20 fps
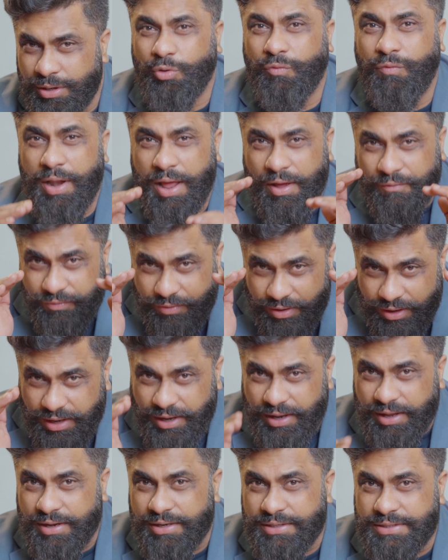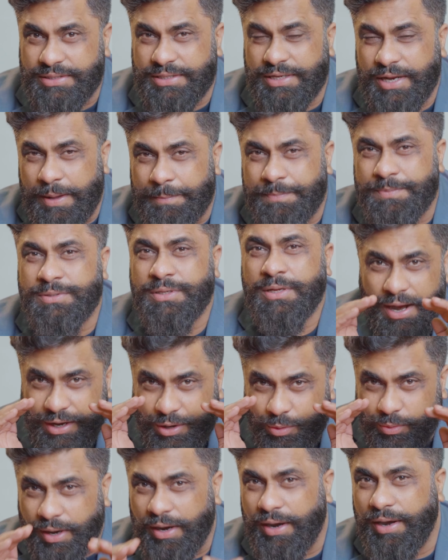you will have clear steps and
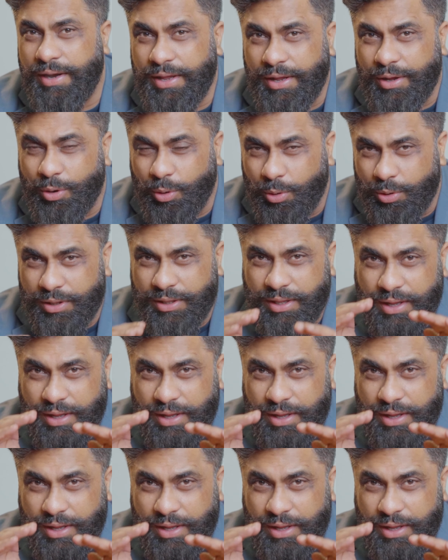you can decode